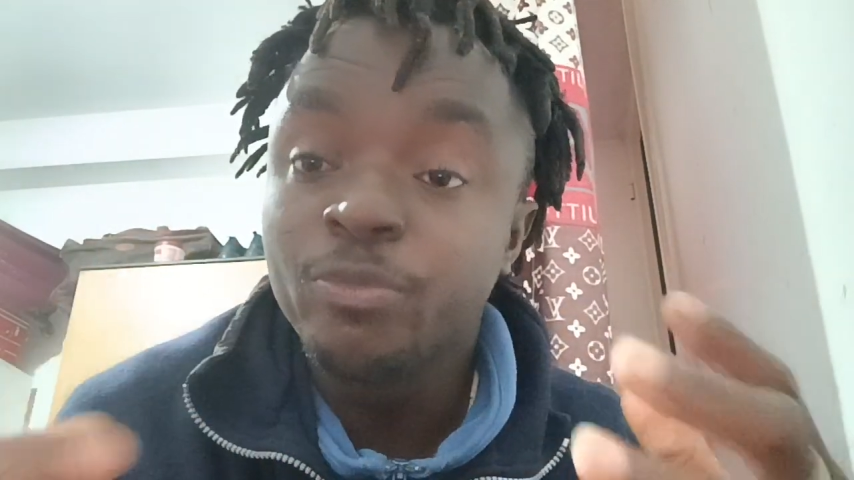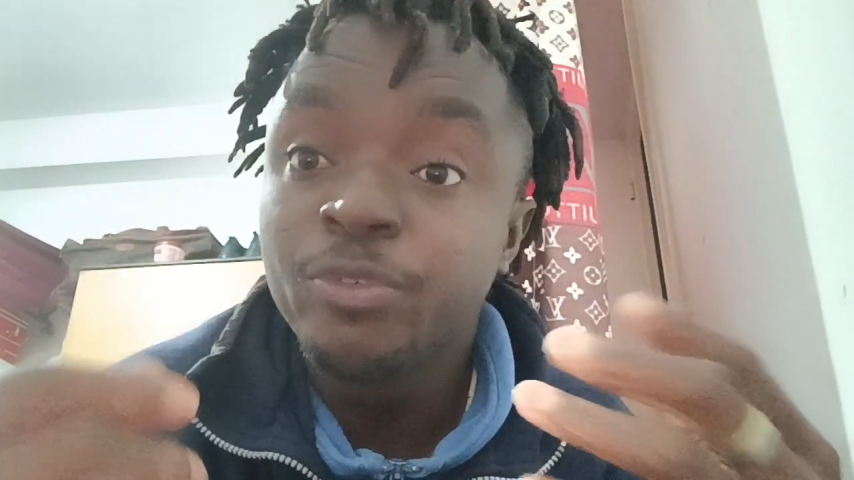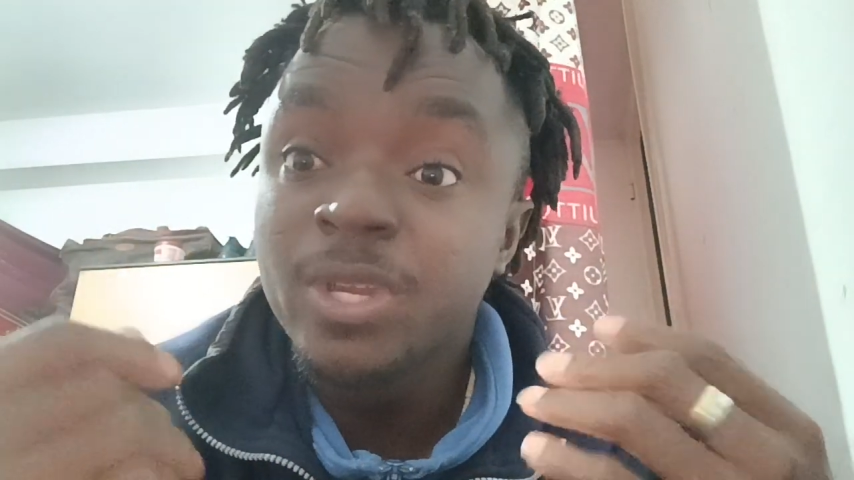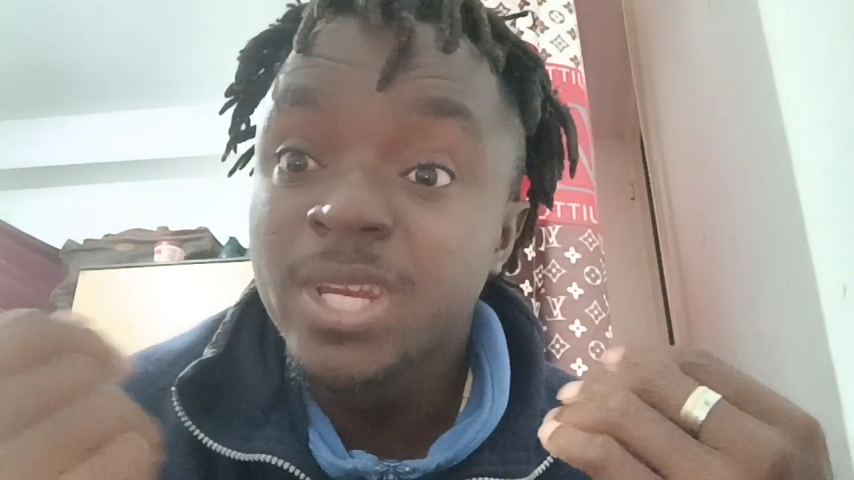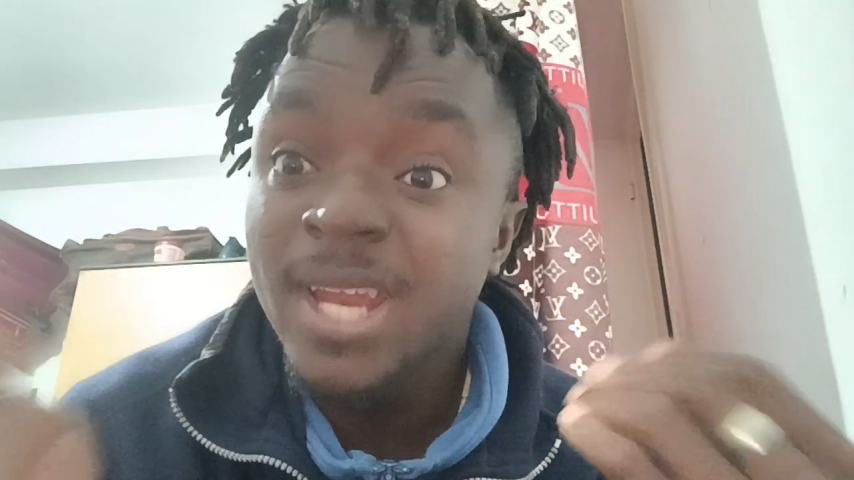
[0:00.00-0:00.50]

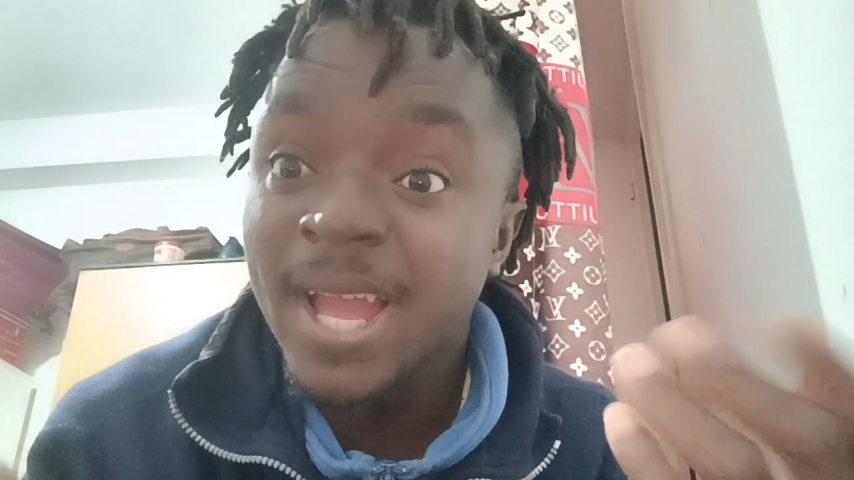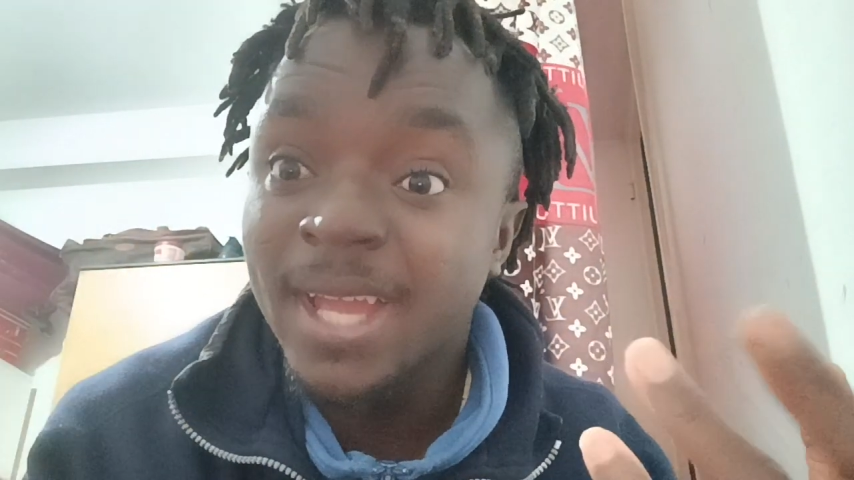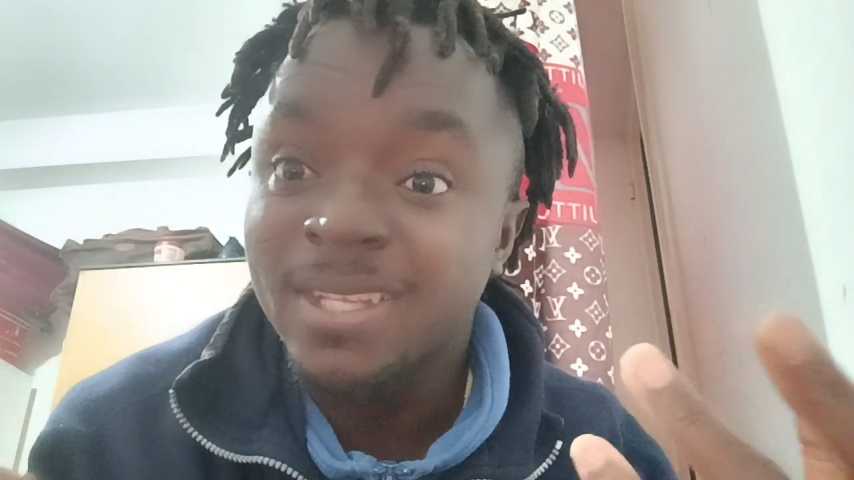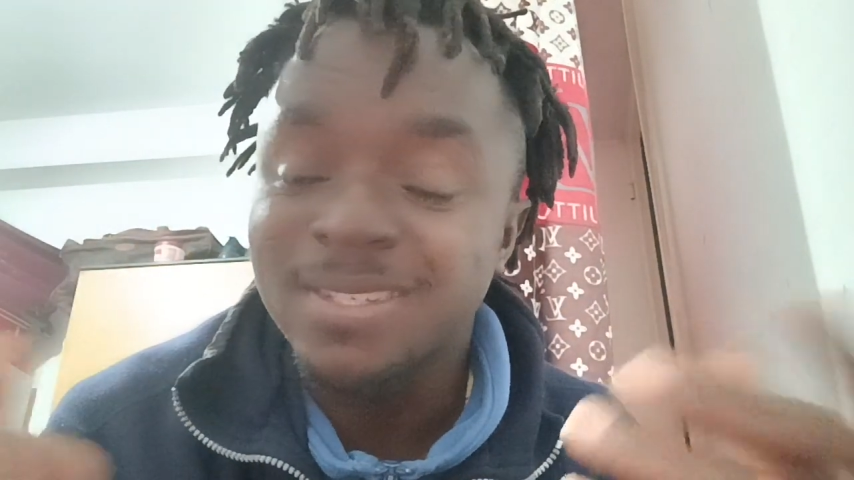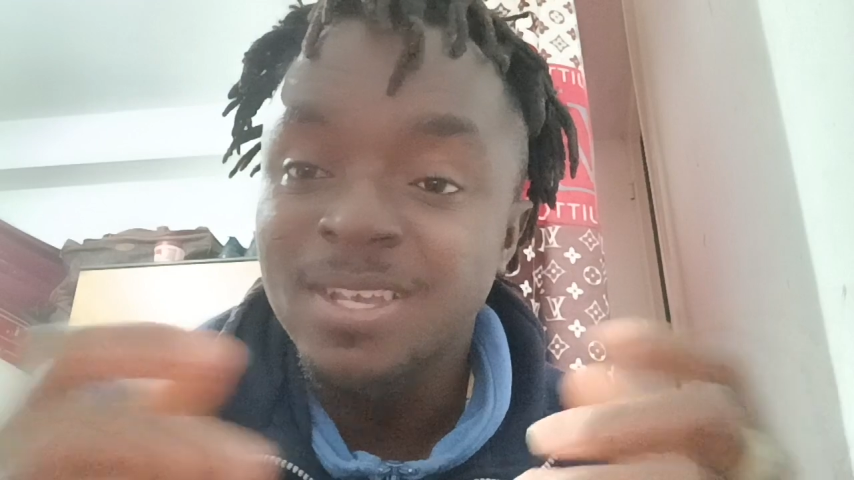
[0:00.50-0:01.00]
feel
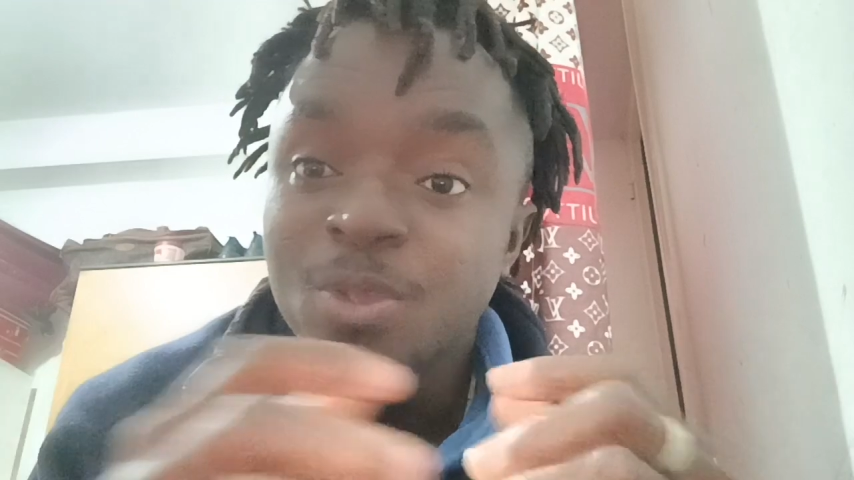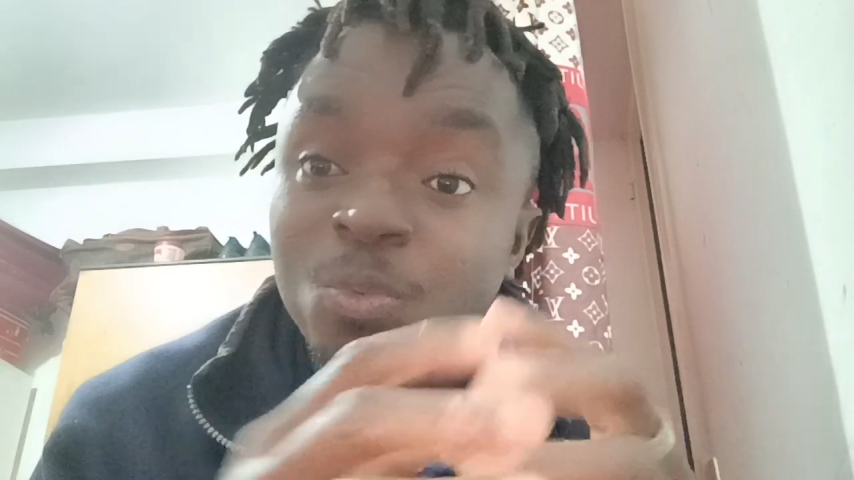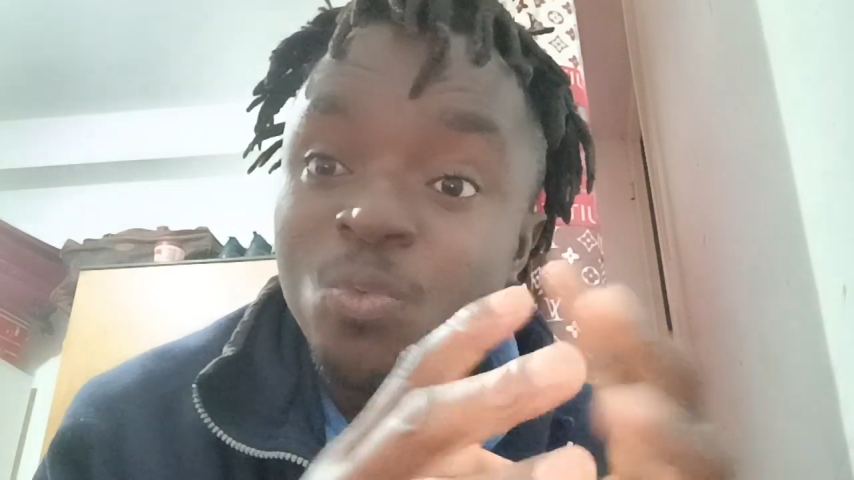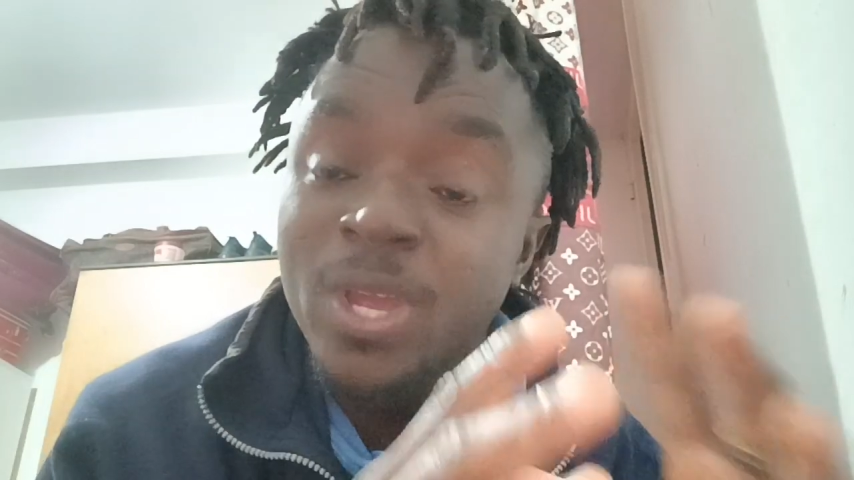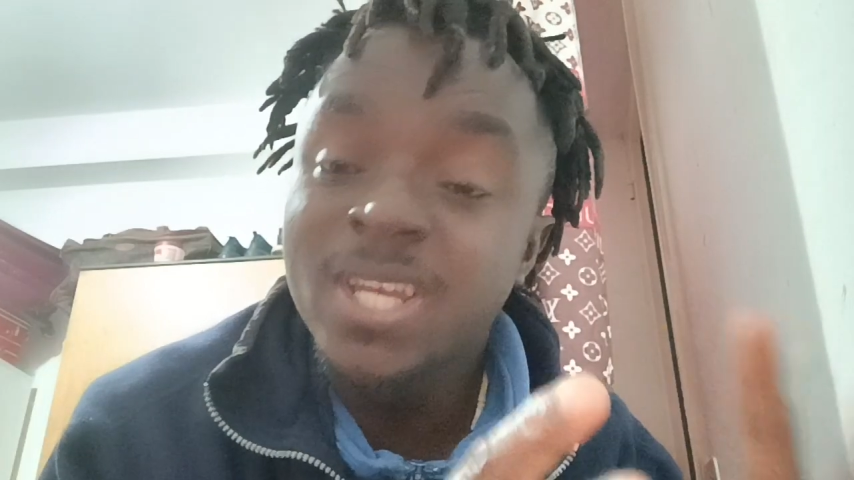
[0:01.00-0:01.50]
nice
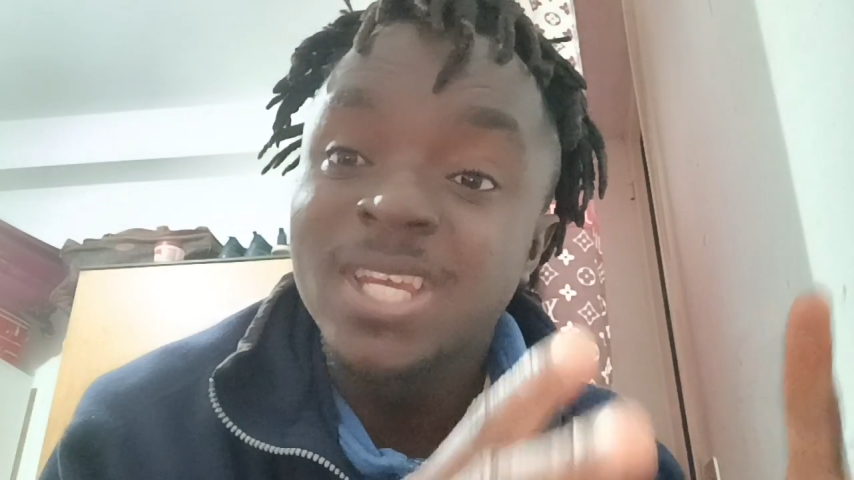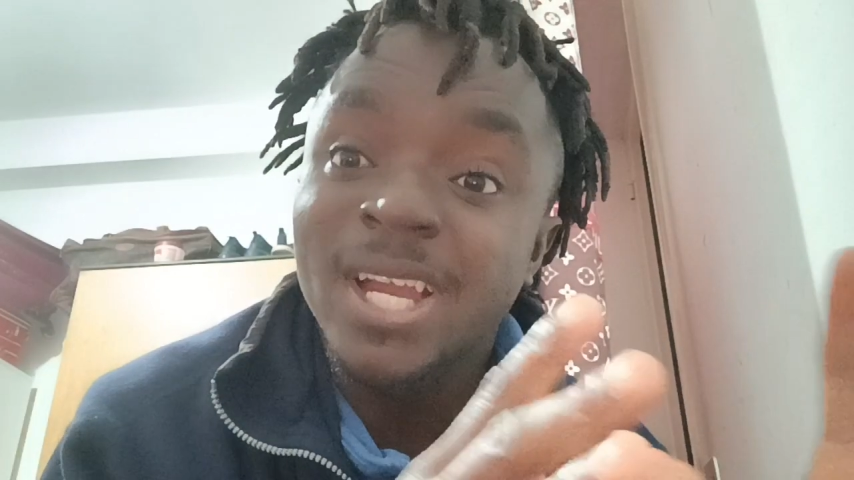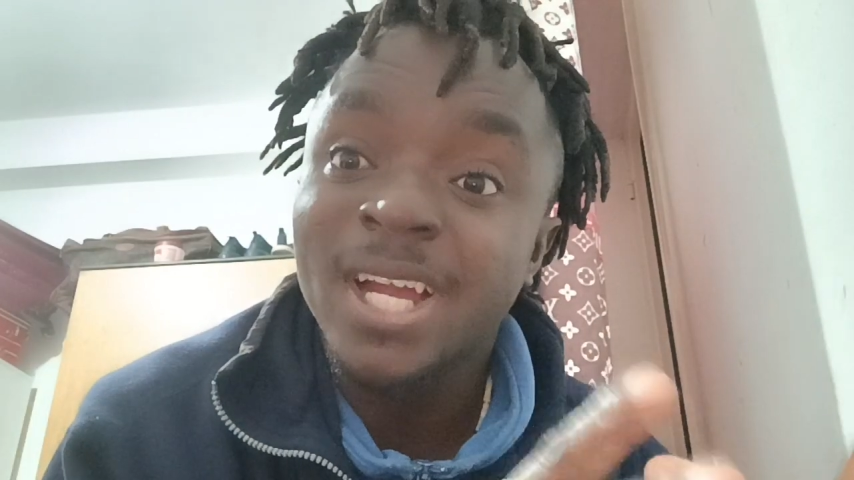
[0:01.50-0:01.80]
when they